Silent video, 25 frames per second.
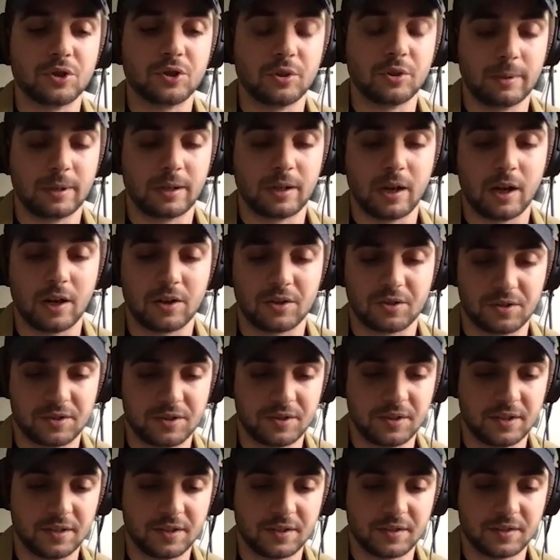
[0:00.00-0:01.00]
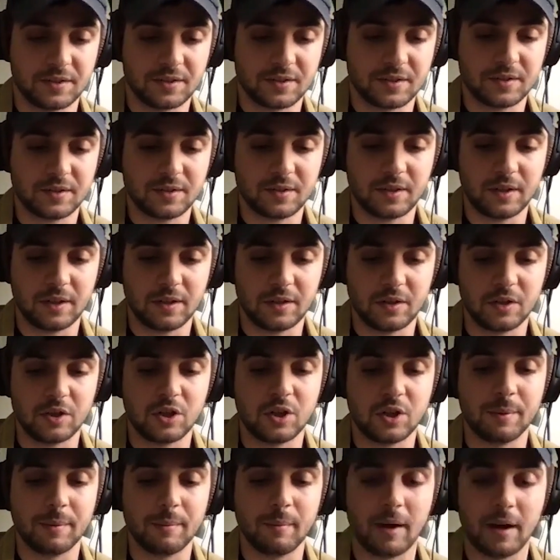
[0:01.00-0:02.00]
human consciousness, the
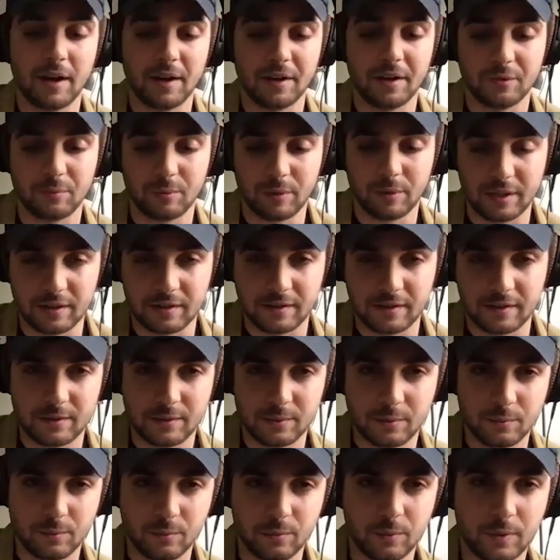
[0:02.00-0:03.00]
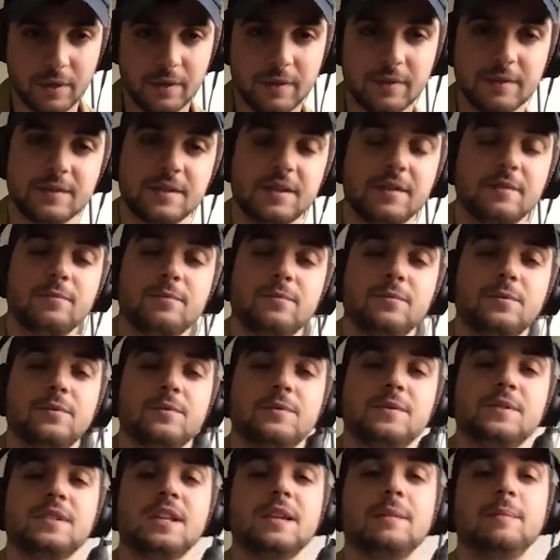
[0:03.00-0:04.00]
human mind, with what is
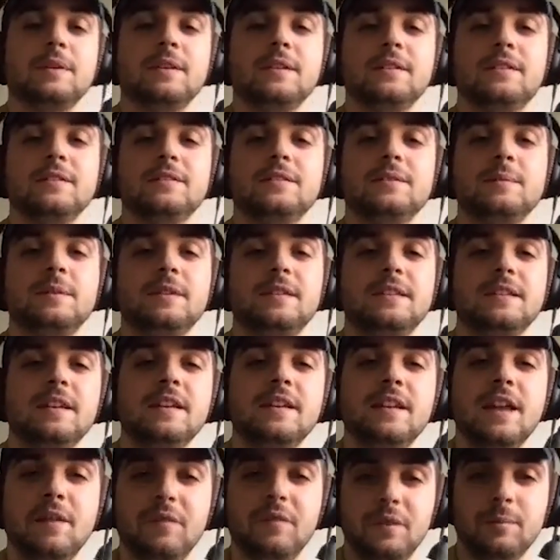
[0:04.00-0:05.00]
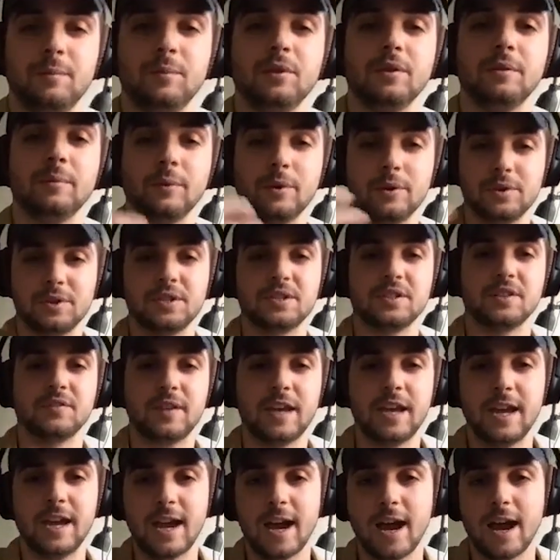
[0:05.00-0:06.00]
seeming to be the inevitable emergence of
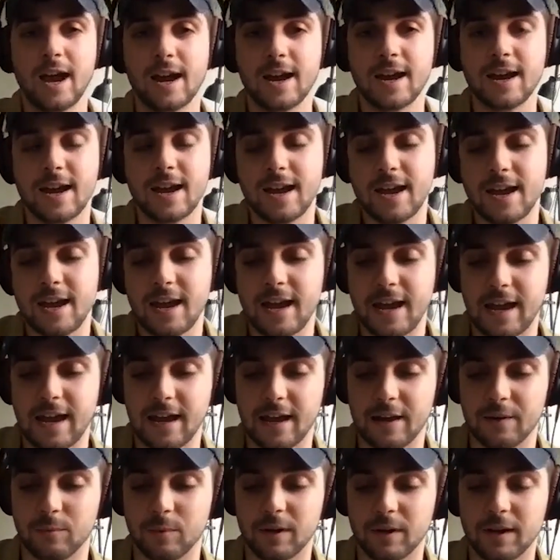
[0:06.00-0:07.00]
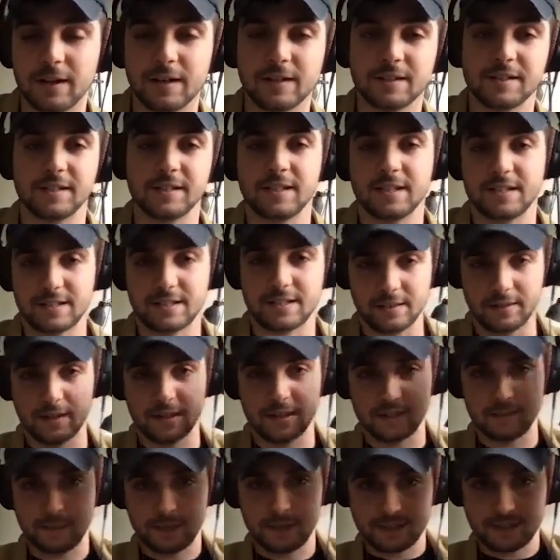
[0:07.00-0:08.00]
AI. And what it is
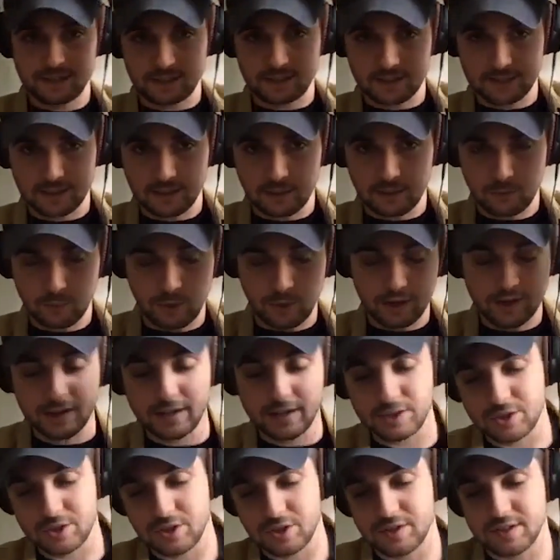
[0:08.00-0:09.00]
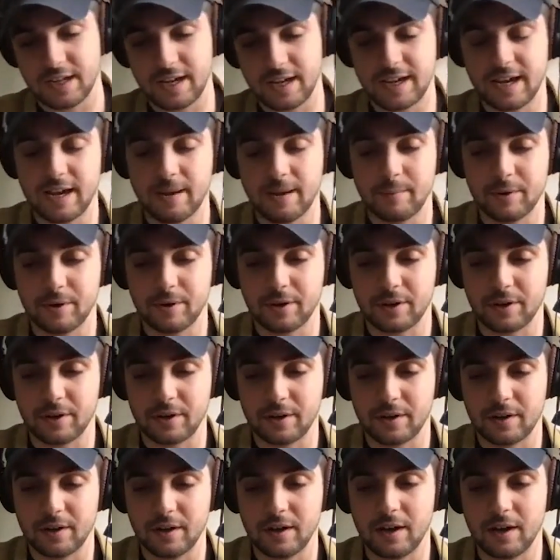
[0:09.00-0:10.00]
it's basically a 1-inch in diameter